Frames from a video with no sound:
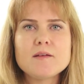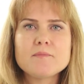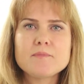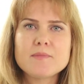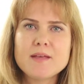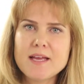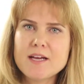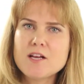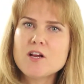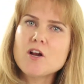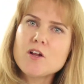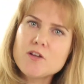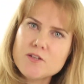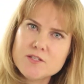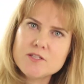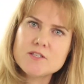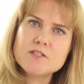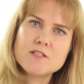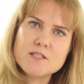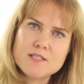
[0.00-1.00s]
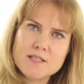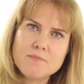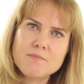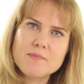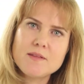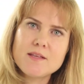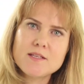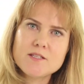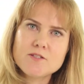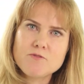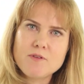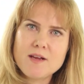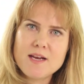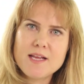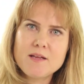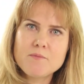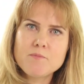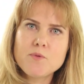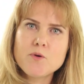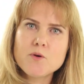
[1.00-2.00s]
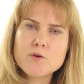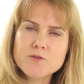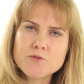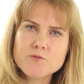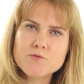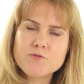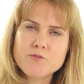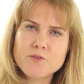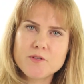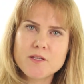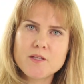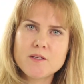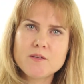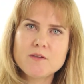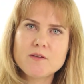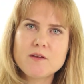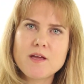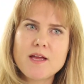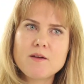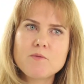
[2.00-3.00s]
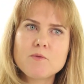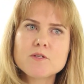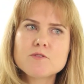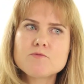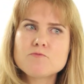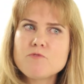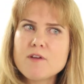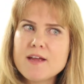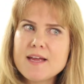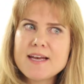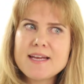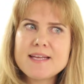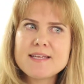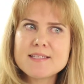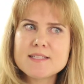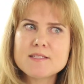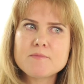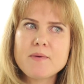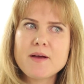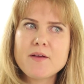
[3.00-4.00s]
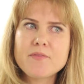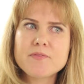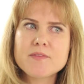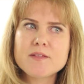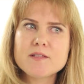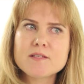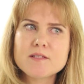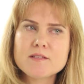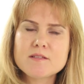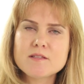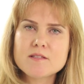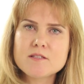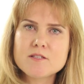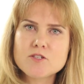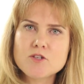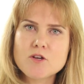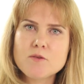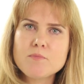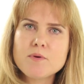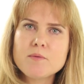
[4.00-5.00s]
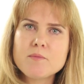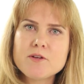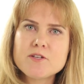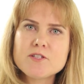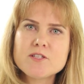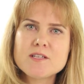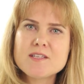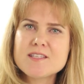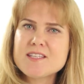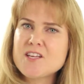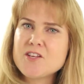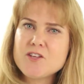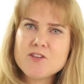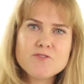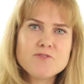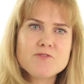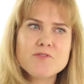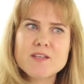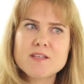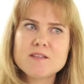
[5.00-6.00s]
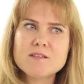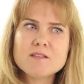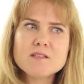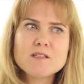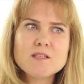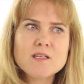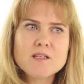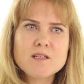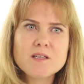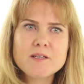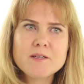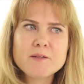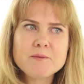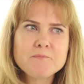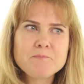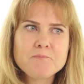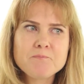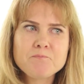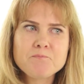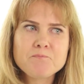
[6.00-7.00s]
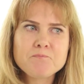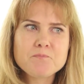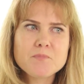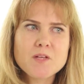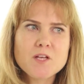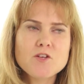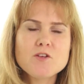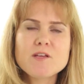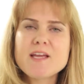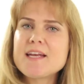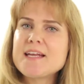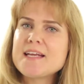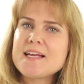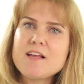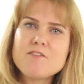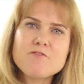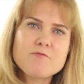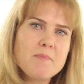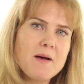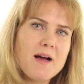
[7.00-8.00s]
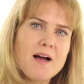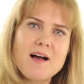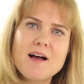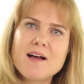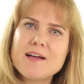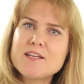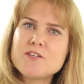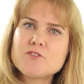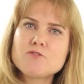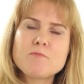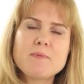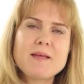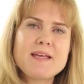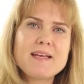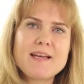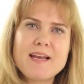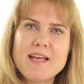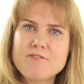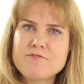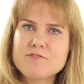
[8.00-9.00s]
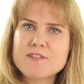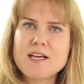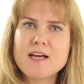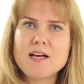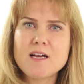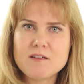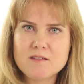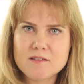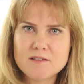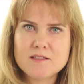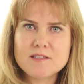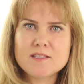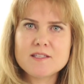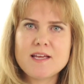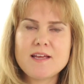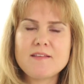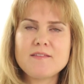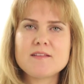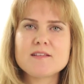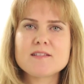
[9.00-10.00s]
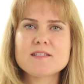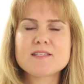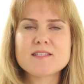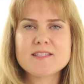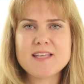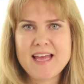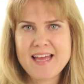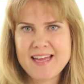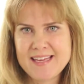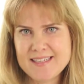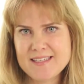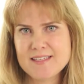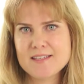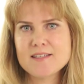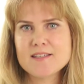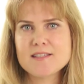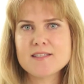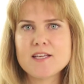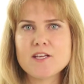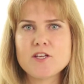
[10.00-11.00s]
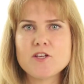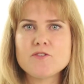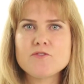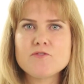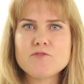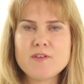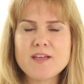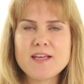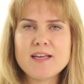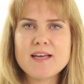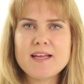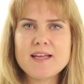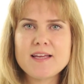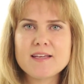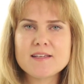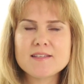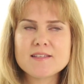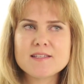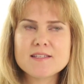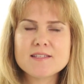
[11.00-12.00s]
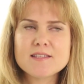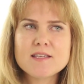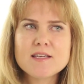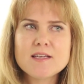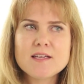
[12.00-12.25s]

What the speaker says: get closer to something that's really important for you. And what really is about this job promotion is that you feel you're getting left behind or being left out, and the sadness that you're feeling is